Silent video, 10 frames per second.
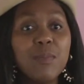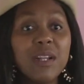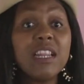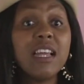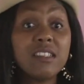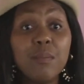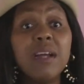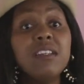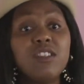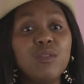But there's
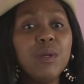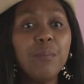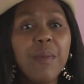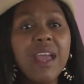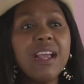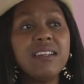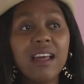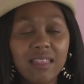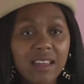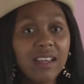money to be made,
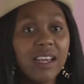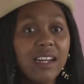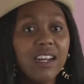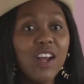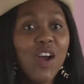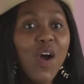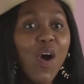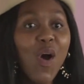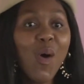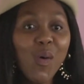I think, in
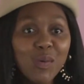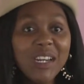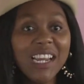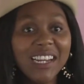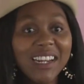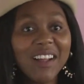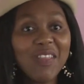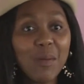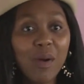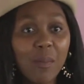owning
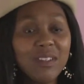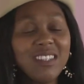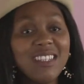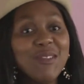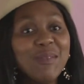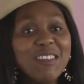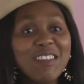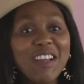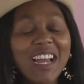the property, which